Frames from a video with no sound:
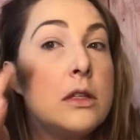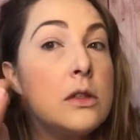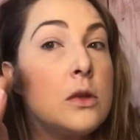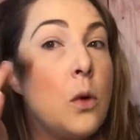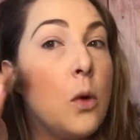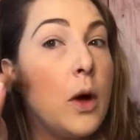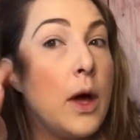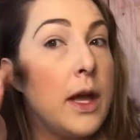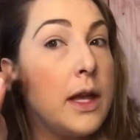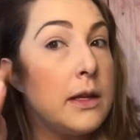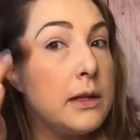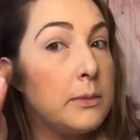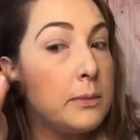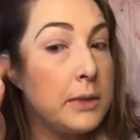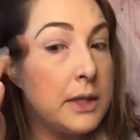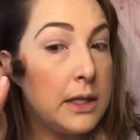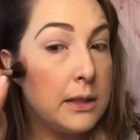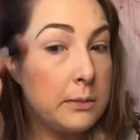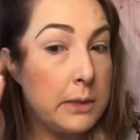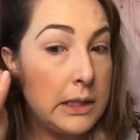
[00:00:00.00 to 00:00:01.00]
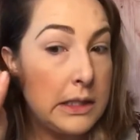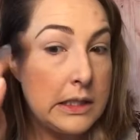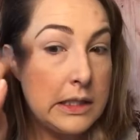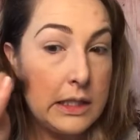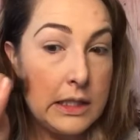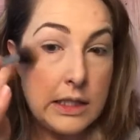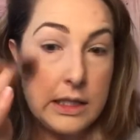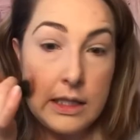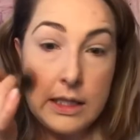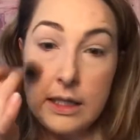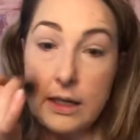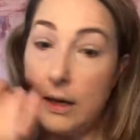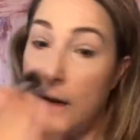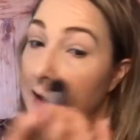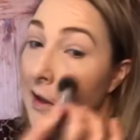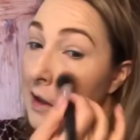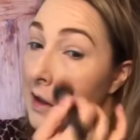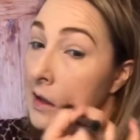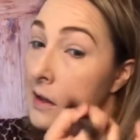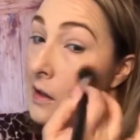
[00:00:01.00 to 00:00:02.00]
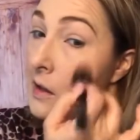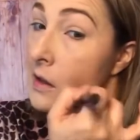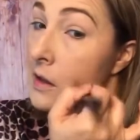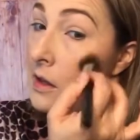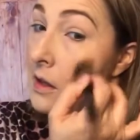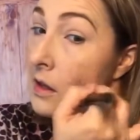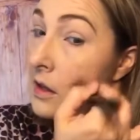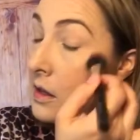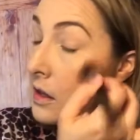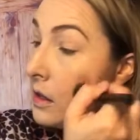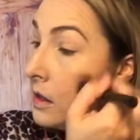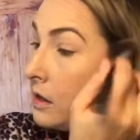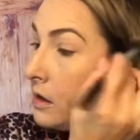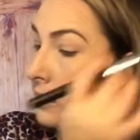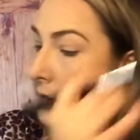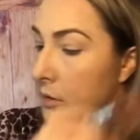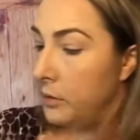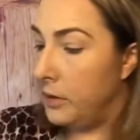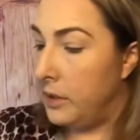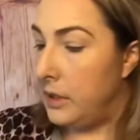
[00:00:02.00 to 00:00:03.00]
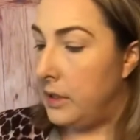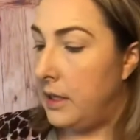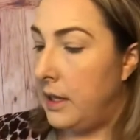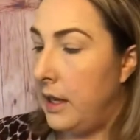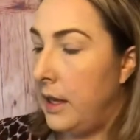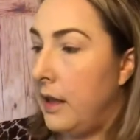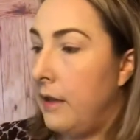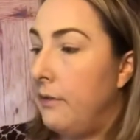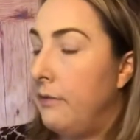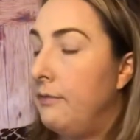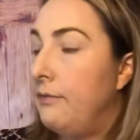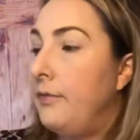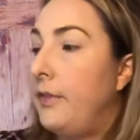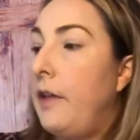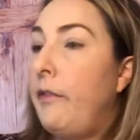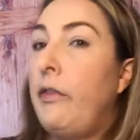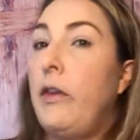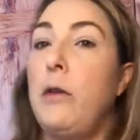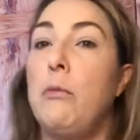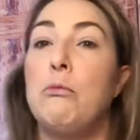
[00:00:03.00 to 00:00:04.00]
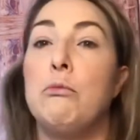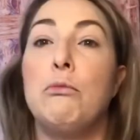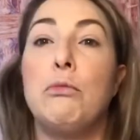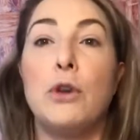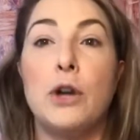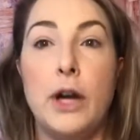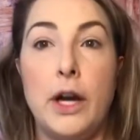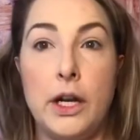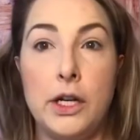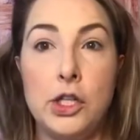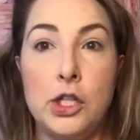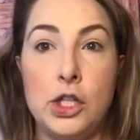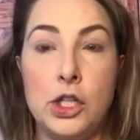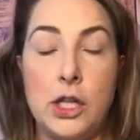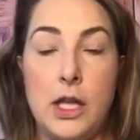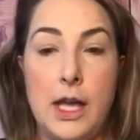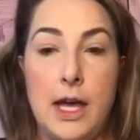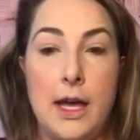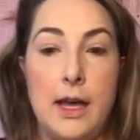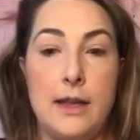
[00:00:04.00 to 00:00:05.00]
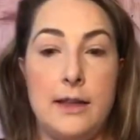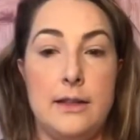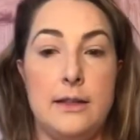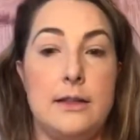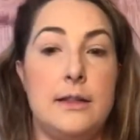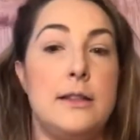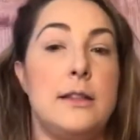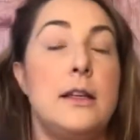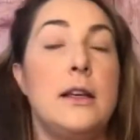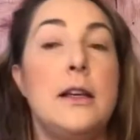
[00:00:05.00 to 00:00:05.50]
Quite pigmented. So I'm going to take a fluffy brush that has